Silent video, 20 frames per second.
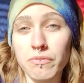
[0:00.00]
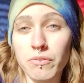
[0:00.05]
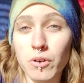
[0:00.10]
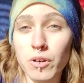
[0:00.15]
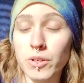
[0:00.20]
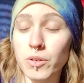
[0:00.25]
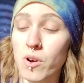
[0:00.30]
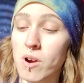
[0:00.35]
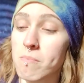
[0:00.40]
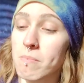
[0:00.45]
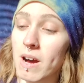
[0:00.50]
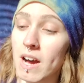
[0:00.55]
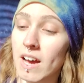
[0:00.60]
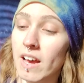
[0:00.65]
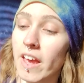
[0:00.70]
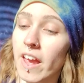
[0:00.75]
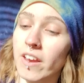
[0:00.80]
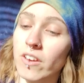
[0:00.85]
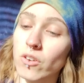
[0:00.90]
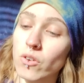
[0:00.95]
for your
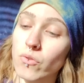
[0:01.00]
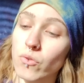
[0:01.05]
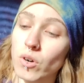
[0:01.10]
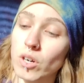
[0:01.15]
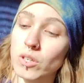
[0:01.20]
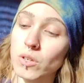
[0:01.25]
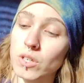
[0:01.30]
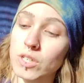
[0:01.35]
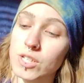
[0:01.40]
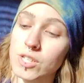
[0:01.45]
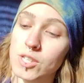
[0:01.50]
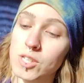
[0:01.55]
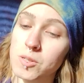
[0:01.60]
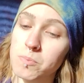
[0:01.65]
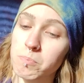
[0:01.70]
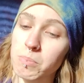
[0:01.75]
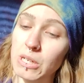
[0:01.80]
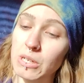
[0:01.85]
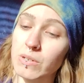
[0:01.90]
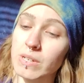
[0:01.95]
mind, for your
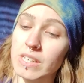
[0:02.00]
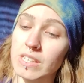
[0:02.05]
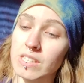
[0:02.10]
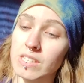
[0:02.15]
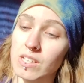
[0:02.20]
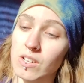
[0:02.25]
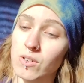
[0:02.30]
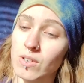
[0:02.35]
spirit.